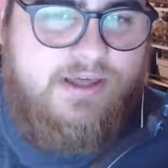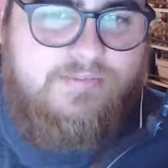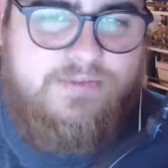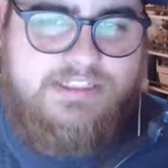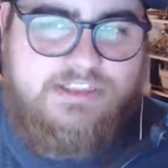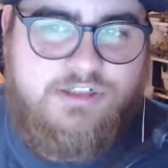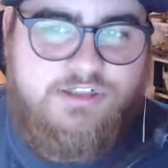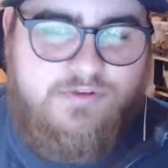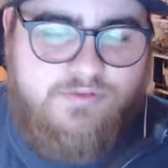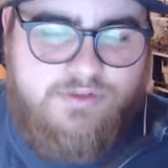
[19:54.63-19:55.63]
I mean, it
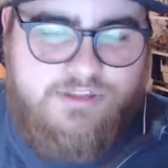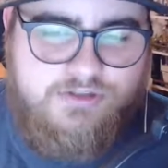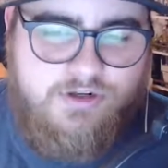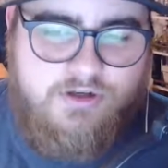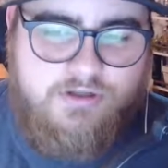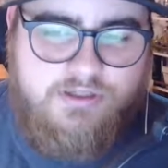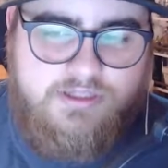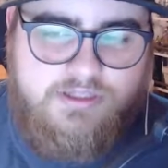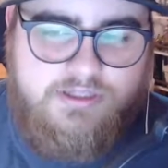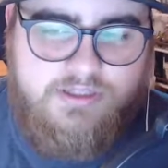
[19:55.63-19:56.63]
starts off really strong,
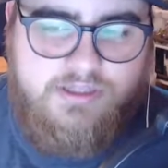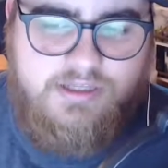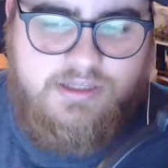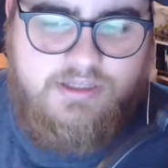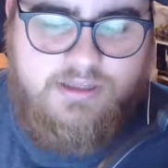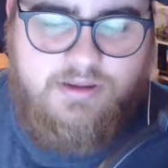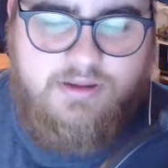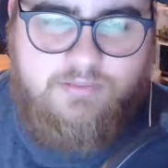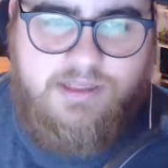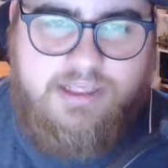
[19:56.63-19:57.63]
and
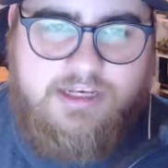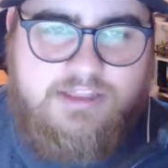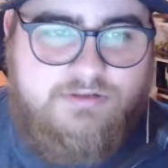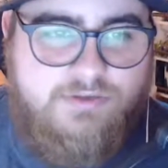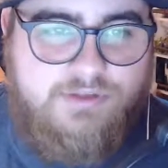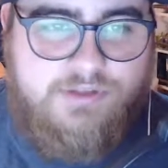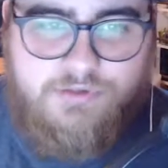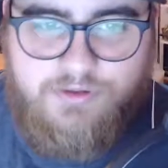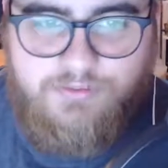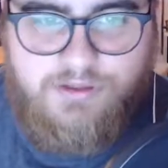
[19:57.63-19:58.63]
the beginning is really
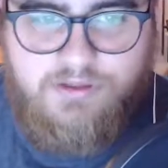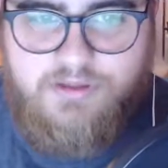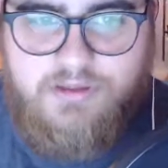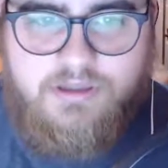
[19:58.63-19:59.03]
creepy.